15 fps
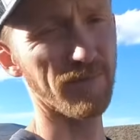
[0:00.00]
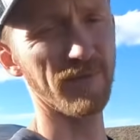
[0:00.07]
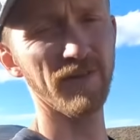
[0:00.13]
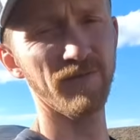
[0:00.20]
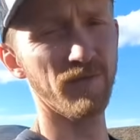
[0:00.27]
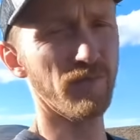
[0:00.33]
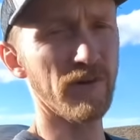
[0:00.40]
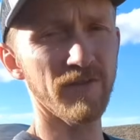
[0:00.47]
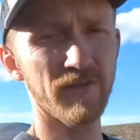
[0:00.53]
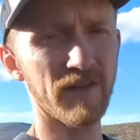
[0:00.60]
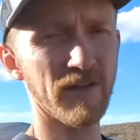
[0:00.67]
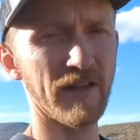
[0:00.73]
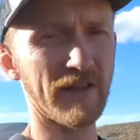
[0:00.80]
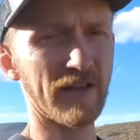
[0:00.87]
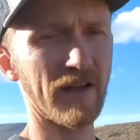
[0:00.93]
the Rivian.
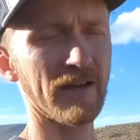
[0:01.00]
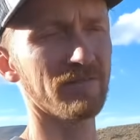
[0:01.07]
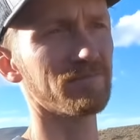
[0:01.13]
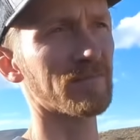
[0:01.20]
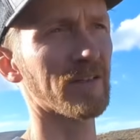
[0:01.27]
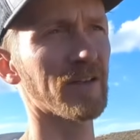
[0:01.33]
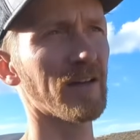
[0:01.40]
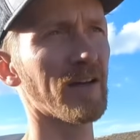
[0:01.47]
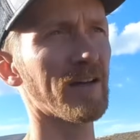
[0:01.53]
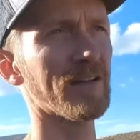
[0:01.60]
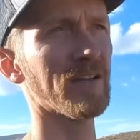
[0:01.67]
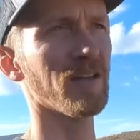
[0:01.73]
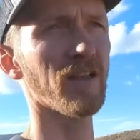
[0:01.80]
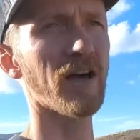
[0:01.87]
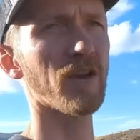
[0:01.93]
Like, in
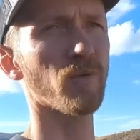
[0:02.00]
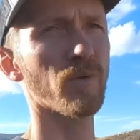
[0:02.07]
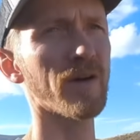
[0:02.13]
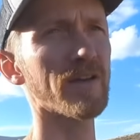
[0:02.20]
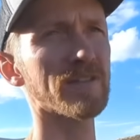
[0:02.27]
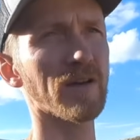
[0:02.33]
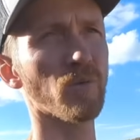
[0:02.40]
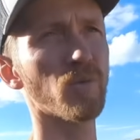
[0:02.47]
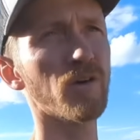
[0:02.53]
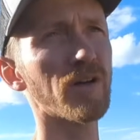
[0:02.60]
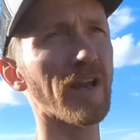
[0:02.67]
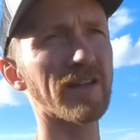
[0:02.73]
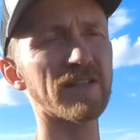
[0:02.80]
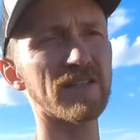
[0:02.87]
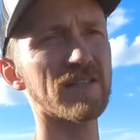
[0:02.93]
a lot of ways I would.
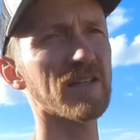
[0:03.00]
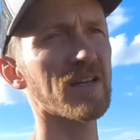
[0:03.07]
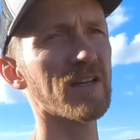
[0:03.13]
I just